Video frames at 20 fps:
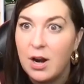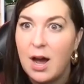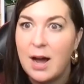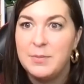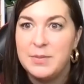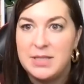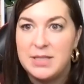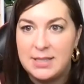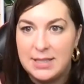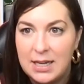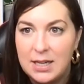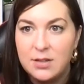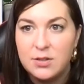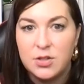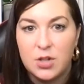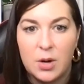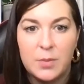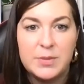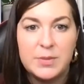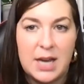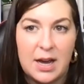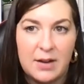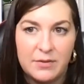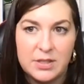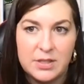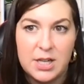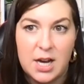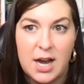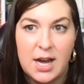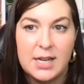I'm seeing jobs
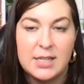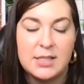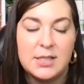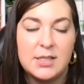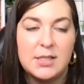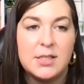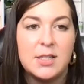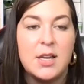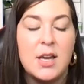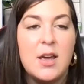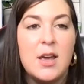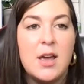advertised